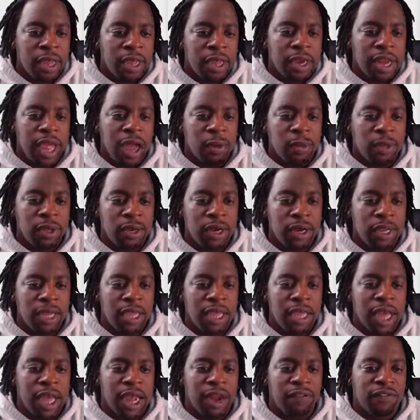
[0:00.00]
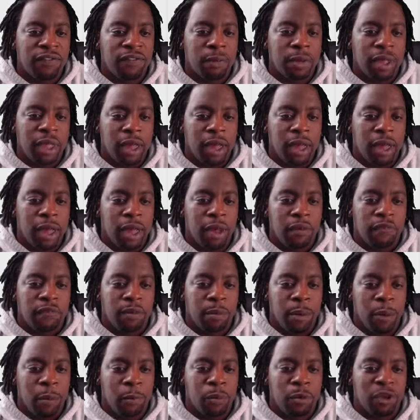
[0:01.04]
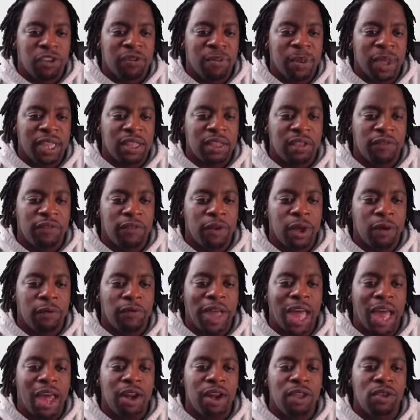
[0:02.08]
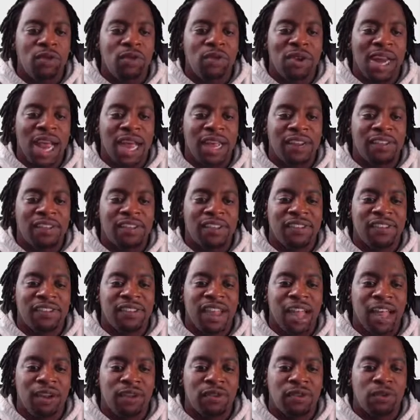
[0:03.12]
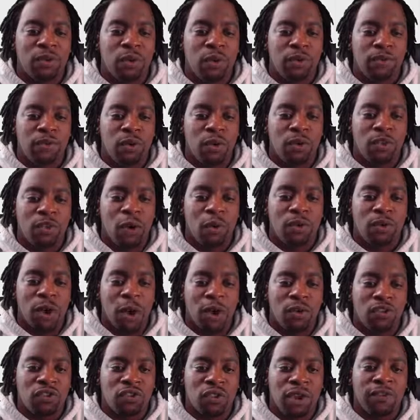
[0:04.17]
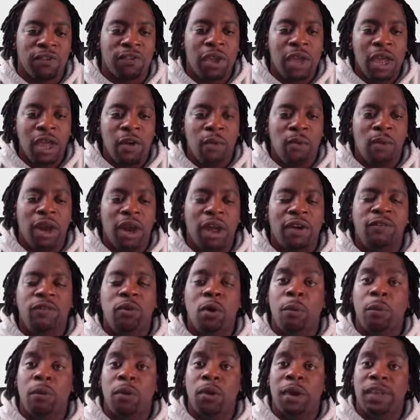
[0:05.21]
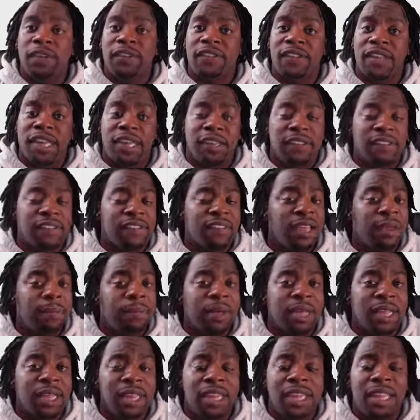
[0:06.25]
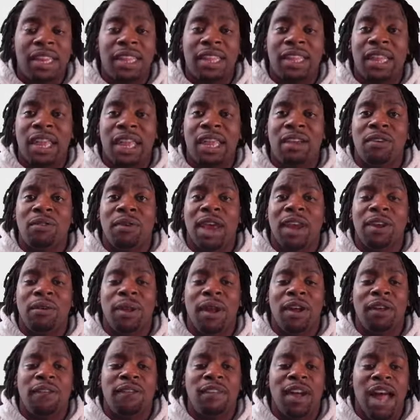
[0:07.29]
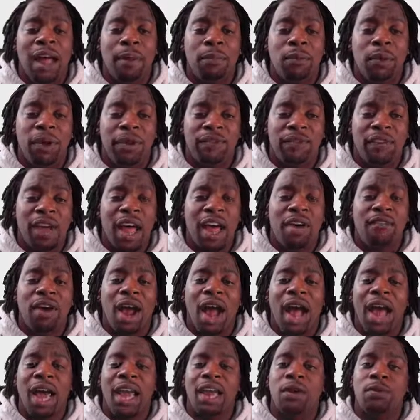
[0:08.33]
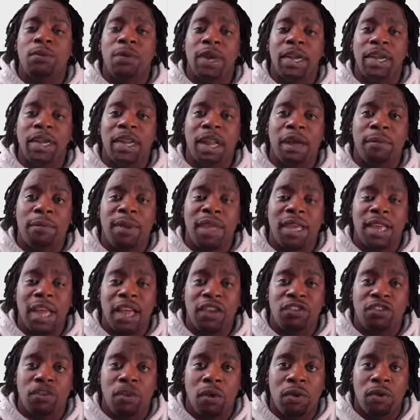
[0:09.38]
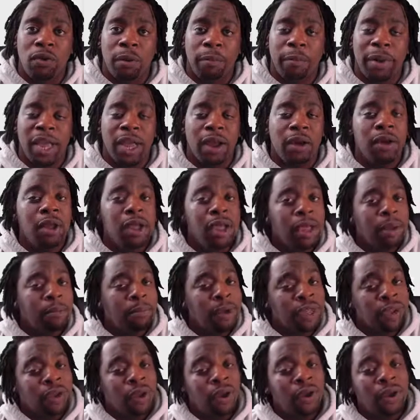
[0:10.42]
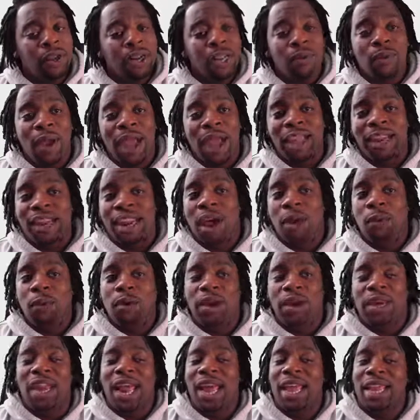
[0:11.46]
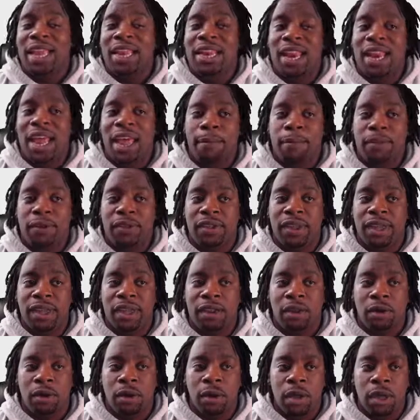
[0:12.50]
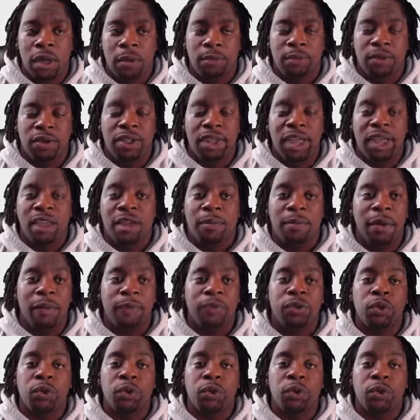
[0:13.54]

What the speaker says: Now, when you're looking at it from a perspective of how the United States dollar is doing for its overall strength, we're at 4.6. Typically, anything right around 5.5 or higher would end up being a stronger pair. But currently, right now, we're not in that particular predicament.